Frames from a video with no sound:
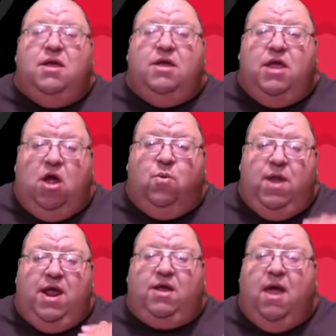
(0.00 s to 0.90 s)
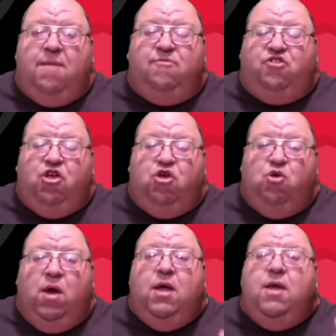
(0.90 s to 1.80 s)
you know, when it comes
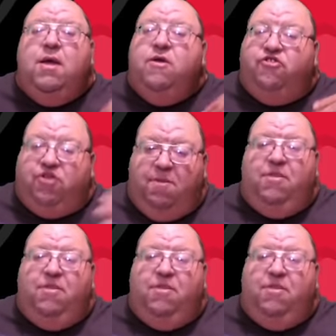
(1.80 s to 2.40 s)
to some